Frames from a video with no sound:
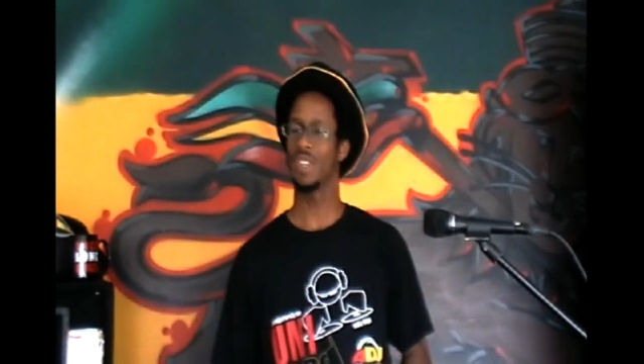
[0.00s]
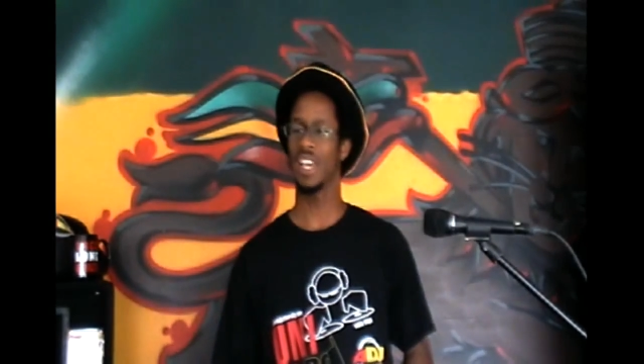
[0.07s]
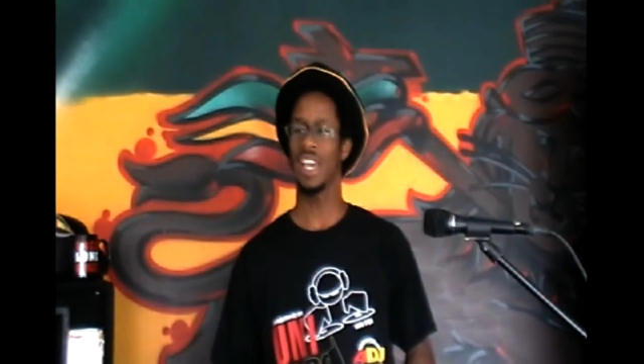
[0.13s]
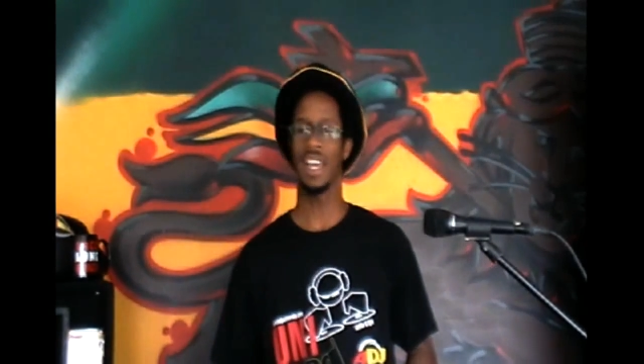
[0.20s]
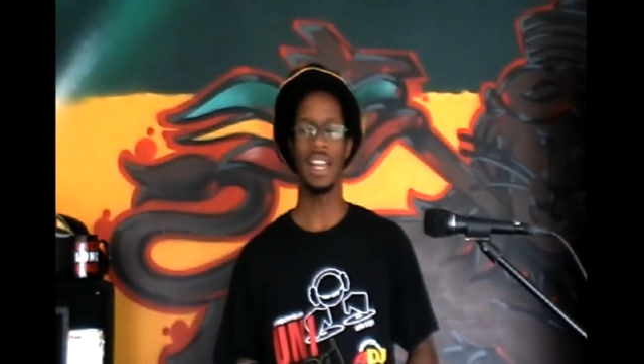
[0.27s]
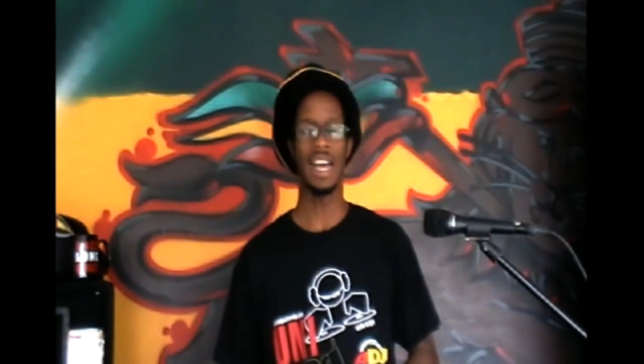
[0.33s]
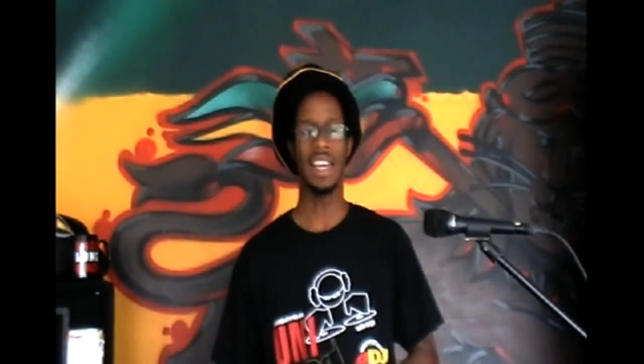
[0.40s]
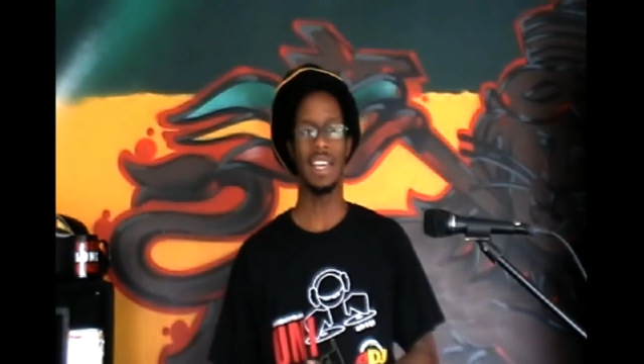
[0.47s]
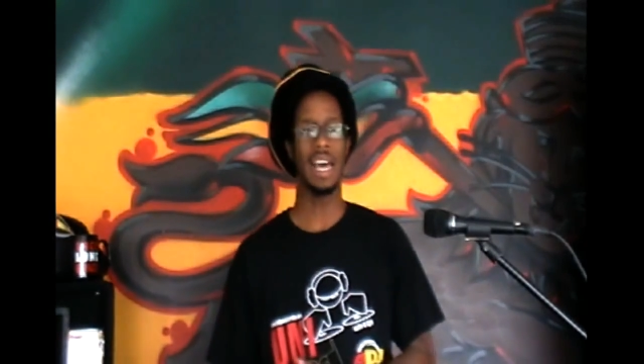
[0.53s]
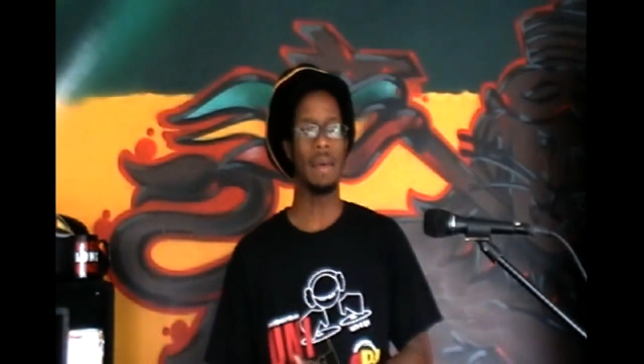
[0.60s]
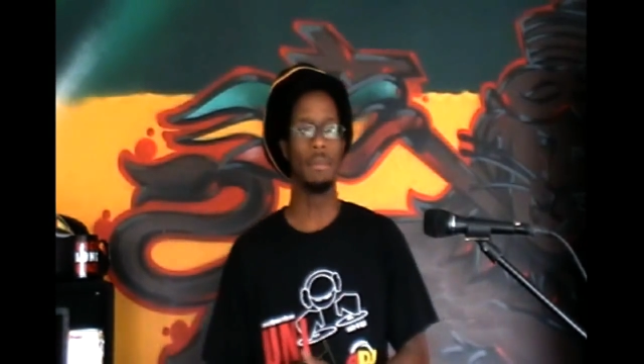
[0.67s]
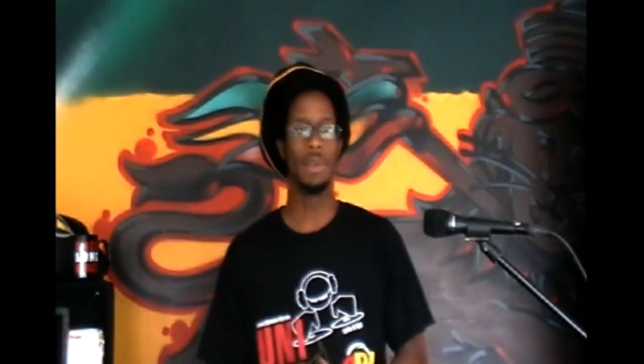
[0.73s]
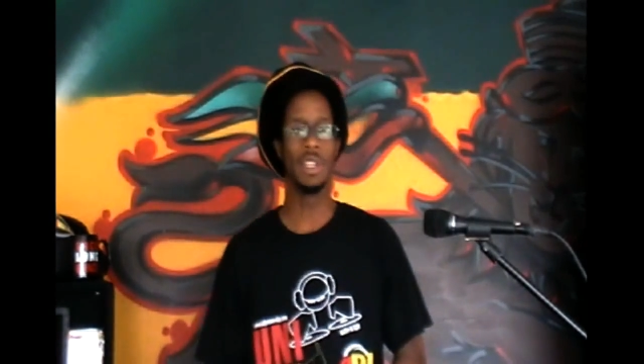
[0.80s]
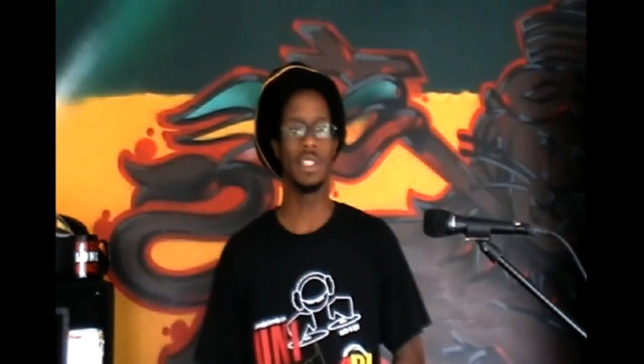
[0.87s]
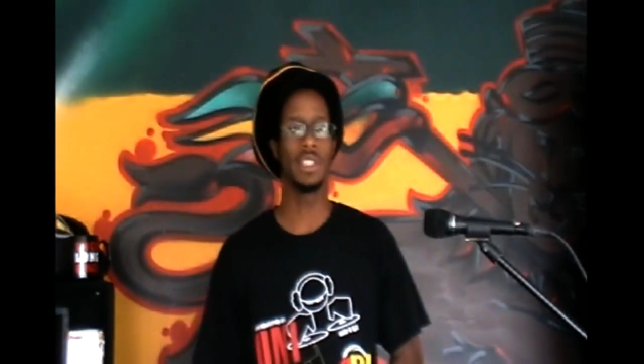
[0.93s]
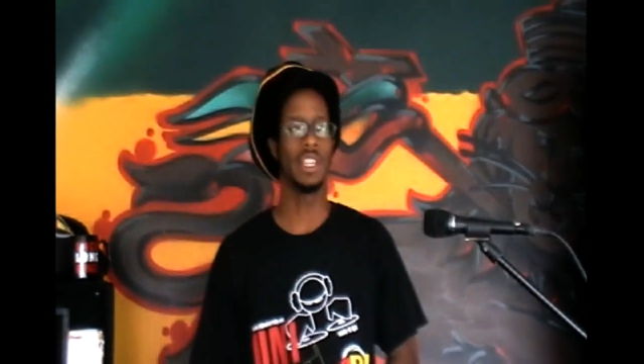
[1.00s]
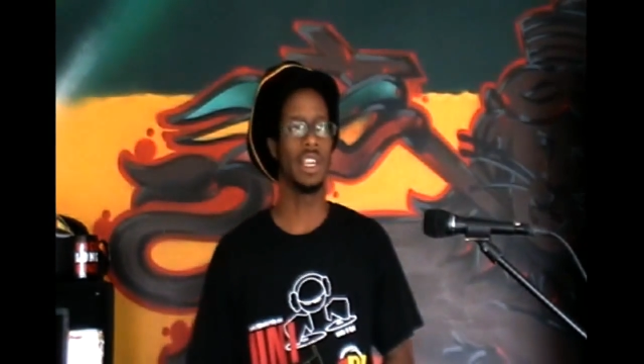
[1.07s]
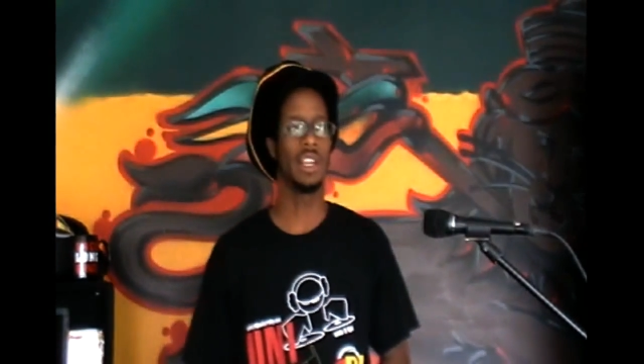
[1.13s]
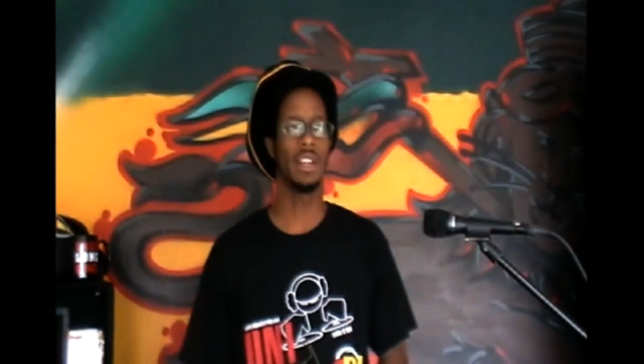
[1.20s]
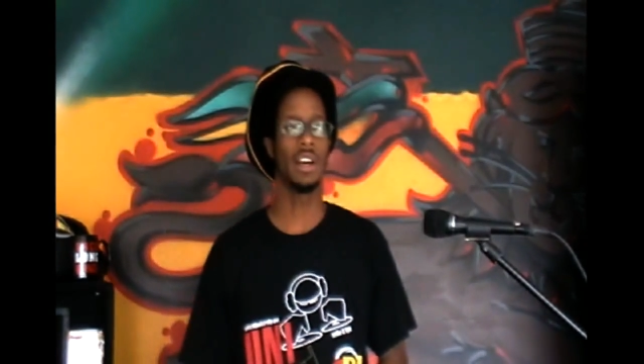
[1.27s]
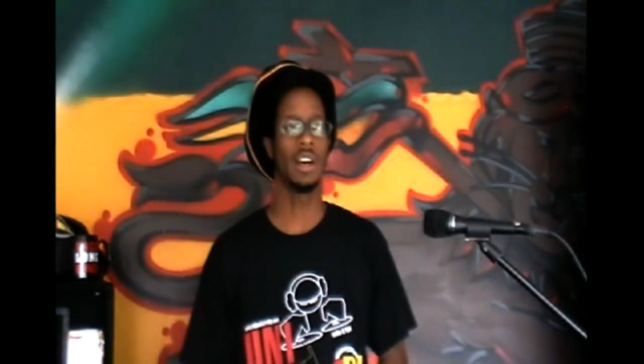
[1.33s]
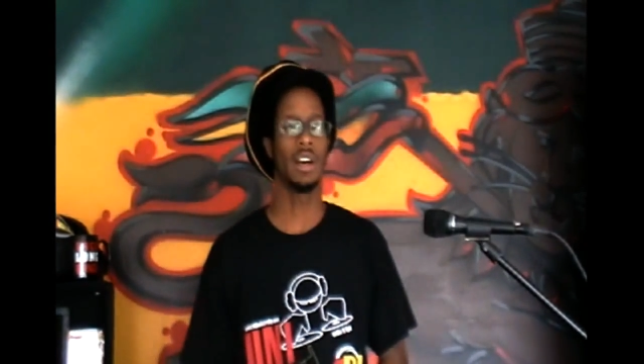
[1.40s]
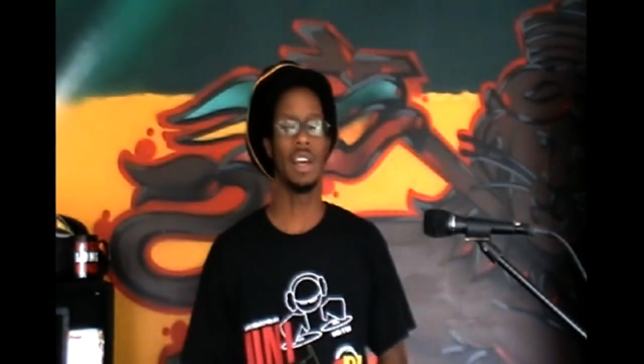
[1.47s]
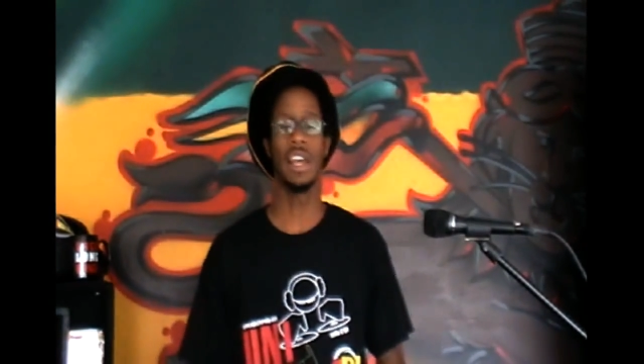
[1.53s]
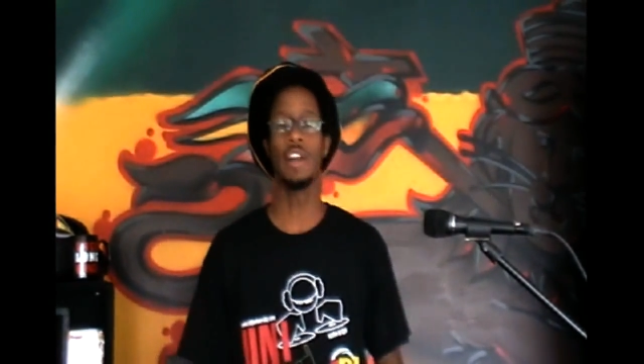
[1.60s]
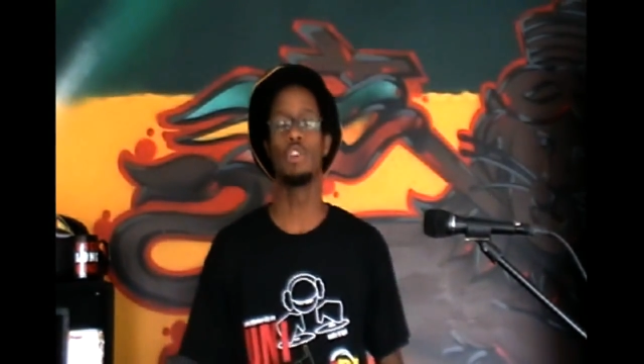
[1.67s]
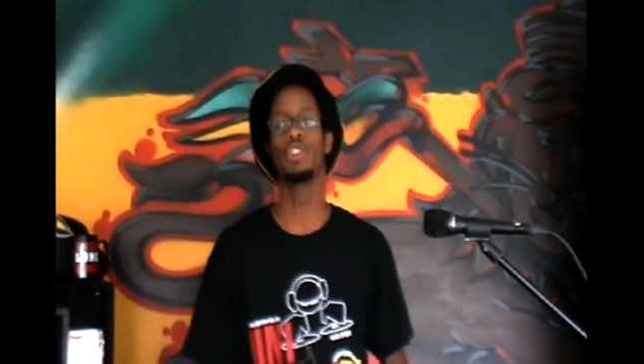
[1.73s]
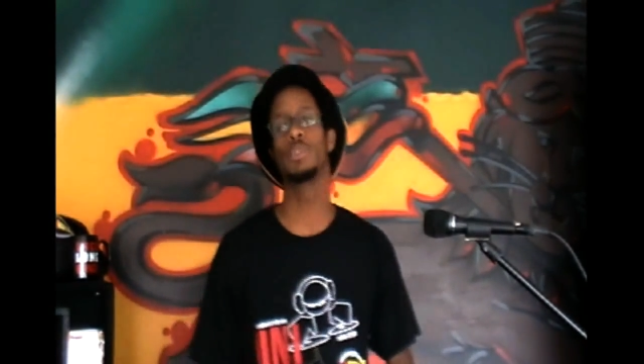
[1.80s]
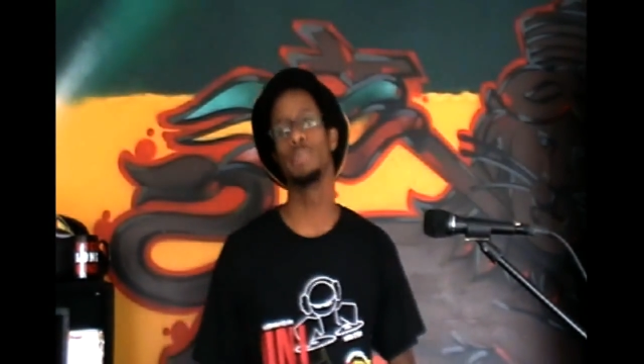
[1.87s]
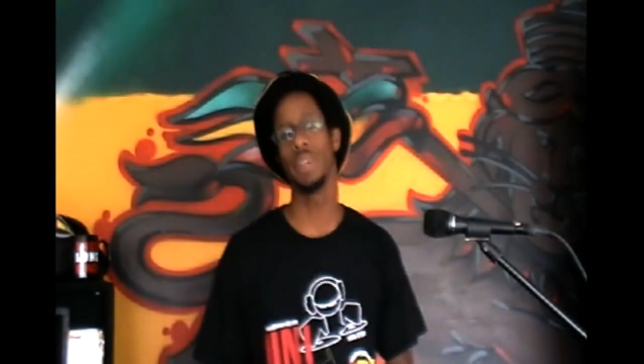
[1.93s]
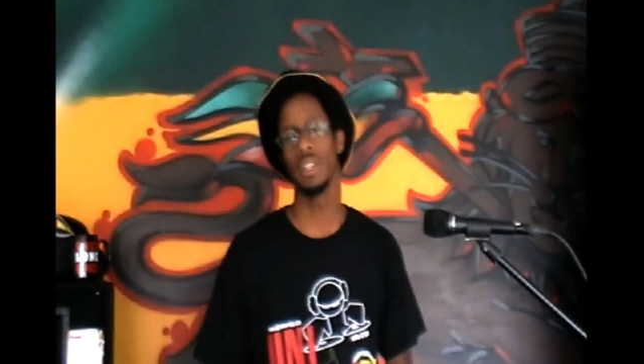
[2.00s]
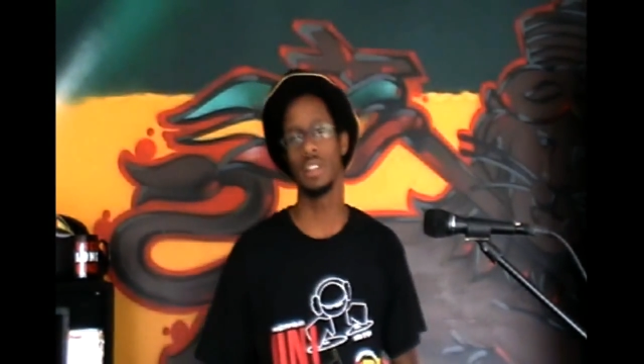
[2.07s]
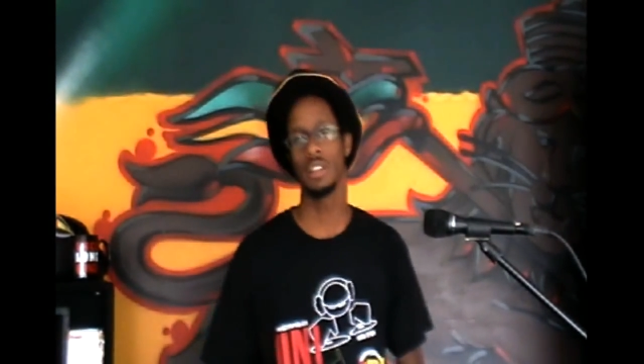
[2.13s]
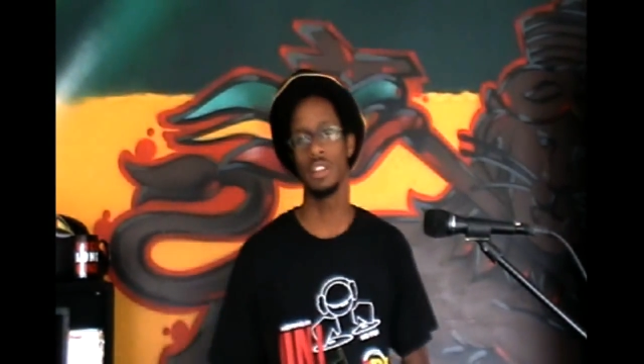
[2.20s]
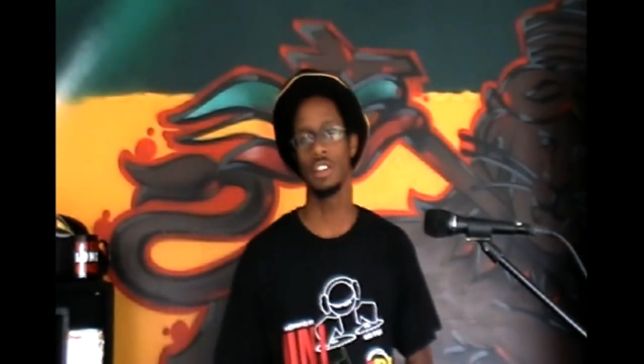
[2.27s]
and I mixed in Aerosmith,